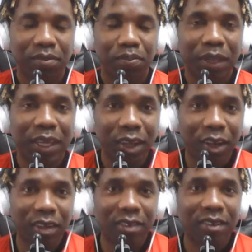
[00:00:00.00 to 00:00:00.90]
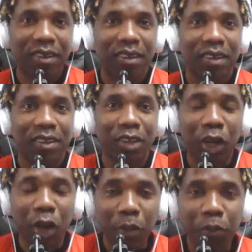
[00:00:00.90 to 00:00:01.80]
Because to
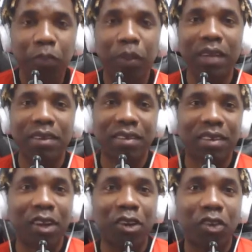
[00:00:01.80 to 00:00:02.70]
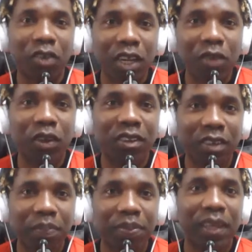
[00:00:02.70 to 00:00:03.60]
compromise is to agree with
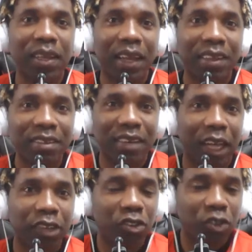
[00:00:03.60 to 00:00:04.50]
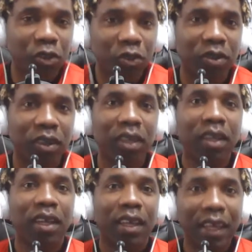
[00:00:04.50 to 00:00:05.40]
something that is not true
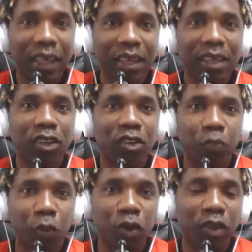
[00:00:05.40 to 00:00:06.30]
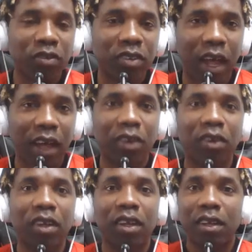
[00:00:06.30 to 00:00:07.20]
in the sport of
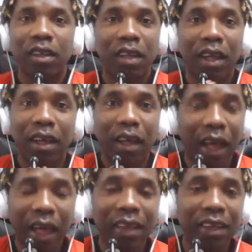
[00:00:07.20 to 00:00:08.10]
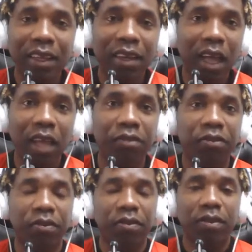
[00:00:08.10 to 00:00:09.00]
soccer and in
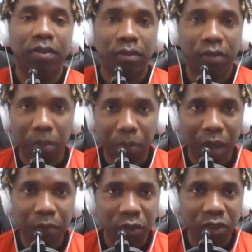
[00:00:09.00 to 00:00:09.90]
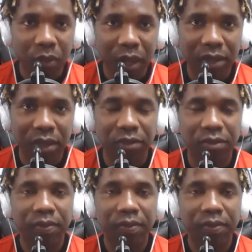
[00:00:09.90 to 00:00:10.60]
life, from my perspective.